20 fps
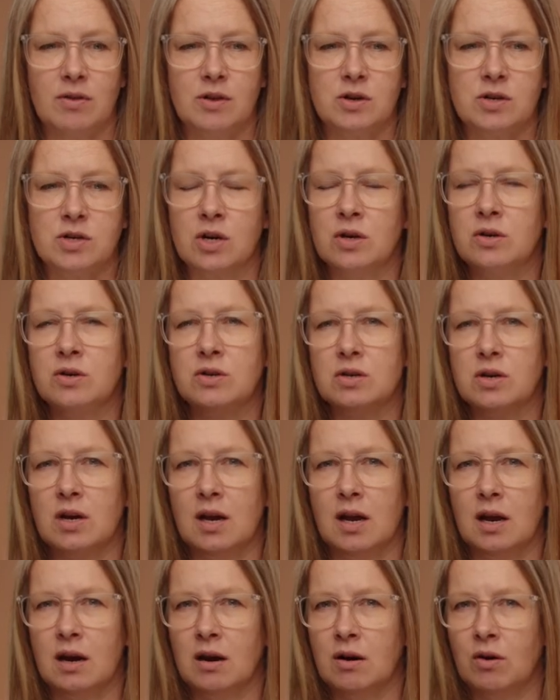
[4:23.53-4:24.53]
the church
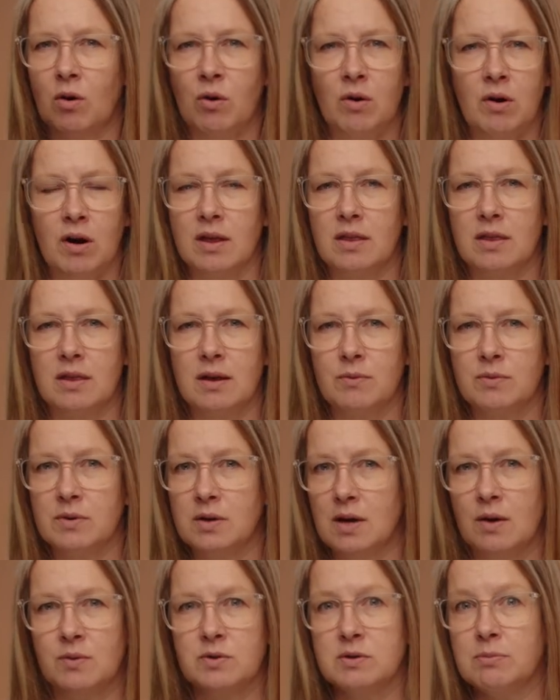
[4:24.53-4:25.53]
in Corinth, it
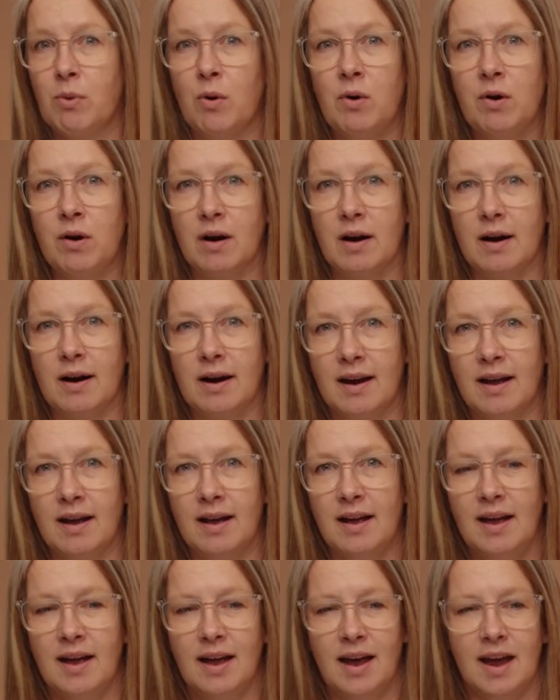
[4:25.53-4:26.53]
was born
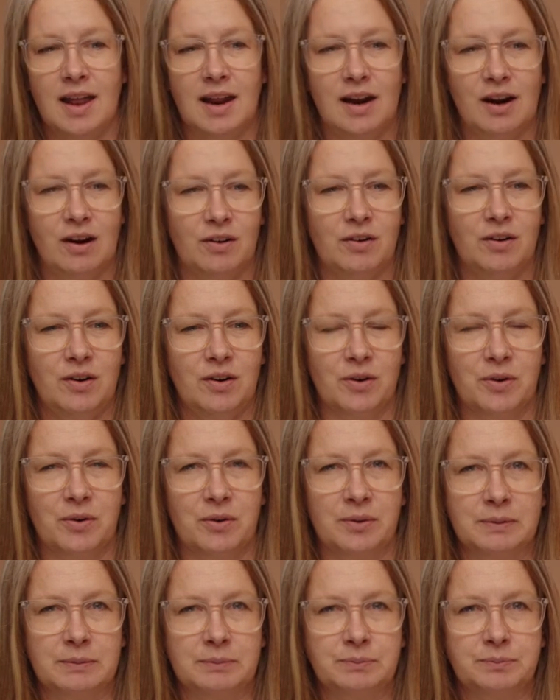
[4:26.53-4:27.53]
and it
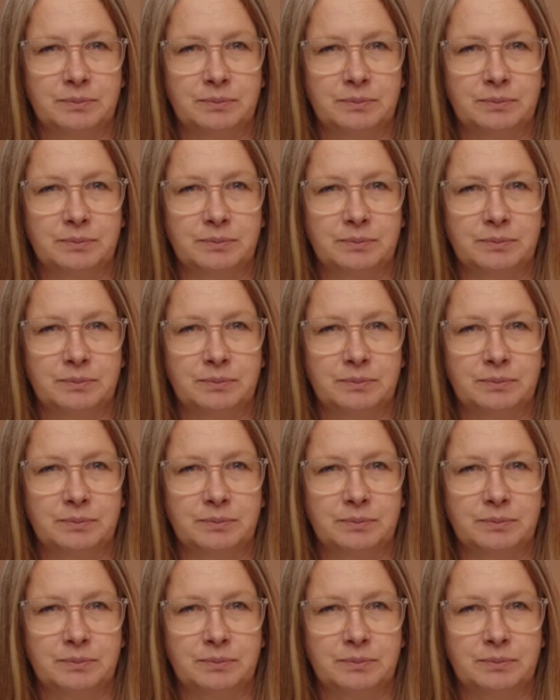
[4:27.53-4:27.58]
grew.